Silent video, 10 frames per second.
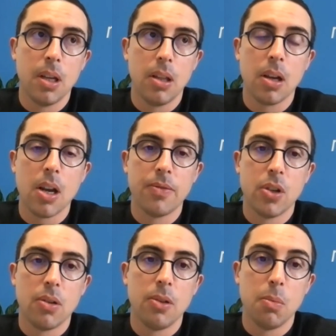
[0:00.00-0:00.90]
the kind of
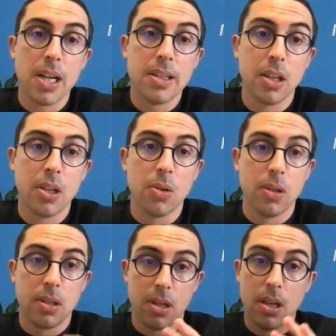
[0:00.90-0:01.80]
job you might secure
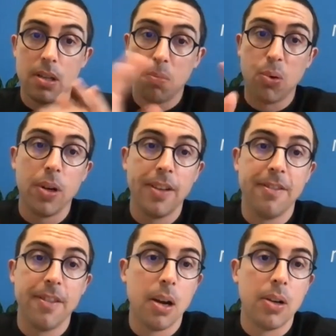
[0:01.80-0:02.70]
is pretty
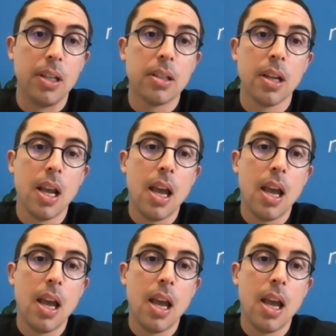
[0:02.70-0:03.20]
varied.